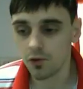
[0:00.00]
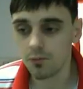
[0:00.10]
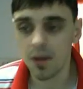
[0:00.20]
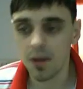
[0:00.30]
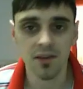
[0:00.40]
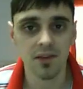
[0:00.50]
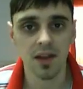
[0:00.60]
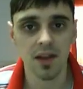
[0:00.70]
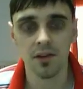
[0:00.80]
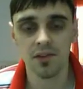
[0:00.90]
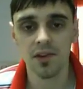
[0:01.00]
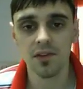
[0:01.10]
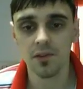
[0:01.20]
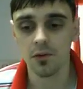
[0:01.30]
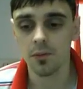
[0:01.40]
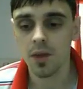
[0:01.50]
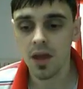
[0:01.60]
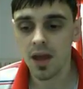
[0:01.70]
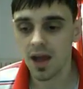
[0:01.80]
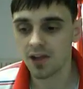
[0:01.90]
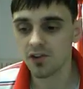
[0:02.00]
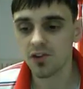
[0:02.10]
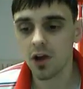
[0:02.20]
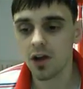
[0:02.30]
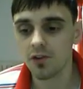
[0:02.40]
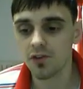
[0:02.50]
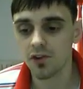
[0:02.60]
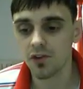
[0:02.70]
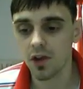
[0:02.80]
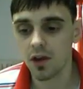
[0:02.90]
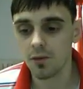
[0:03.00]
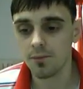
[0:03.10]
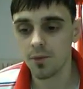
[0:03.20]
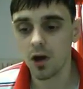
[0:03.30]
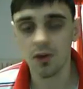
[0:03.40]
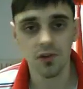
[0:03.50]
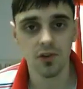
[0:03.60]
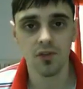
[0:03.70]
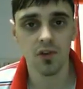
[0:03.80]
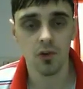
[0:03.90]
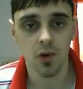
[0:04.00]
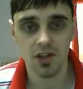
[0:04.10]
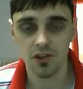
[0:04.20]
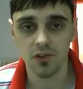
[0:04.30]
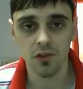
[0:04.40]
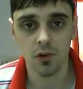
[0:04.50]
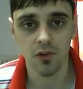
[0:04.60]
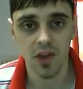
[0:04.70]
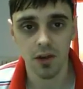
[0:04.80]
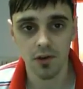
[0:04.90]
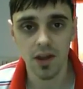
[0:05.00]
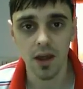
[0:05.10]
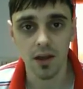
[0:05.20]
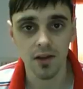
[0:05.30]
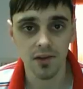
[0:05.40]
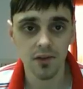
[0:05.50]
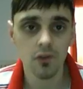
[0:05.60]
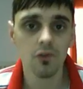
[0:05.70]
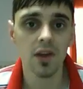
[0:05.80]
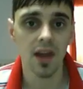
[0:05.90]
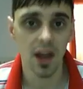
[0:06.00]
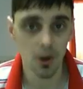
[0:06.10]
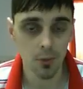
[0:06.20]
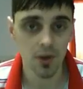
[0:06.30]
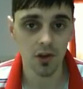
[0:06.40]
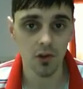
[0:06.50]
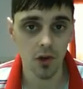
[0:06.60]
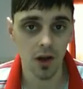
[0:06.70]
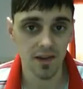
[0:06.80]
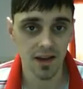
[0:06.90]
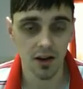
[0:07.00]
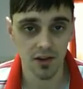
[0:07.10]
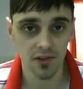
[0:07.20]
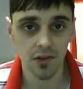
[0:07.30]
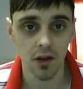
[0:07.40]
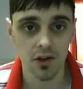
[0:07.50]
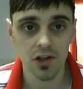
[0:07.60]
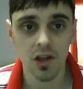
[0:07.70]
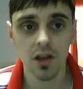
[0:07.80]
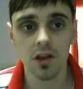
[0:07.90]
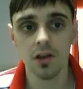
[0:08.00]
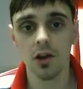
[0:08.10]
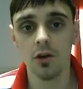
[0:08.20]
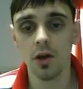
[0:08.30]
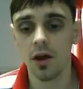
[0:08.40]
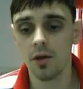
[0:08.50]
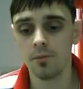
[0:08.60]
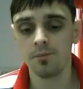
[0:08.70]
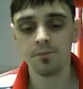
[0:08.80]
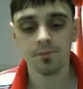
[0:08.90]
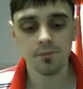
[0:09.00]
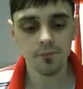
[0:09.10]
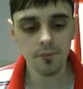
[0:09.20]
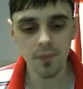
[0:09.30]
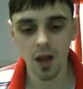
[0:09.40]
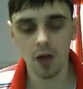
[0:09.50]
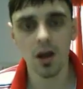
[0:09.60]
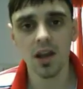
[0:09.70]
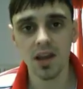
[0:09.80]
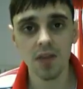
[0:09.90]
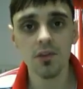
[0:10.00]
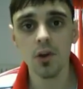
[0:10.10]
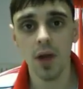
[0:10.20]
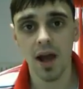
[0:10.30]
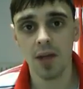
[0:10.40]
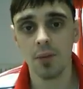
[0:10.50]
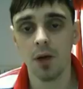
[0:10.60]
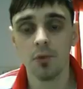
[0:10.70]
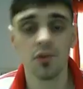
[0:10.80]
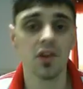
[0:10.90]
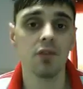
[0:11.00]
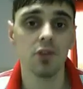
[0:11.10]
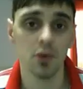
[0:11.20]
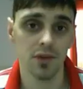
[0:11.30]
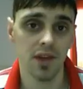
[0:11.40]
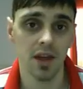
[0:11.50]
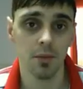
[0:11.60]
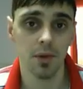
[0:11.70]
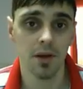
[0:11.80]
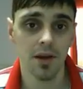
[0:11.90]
who maxes out this system and just kind of just answers a few questions sort of here and there, because that's not really helping you guys out as such. You know, I'm kind of giving you a hand, but I'm also giving you a tip.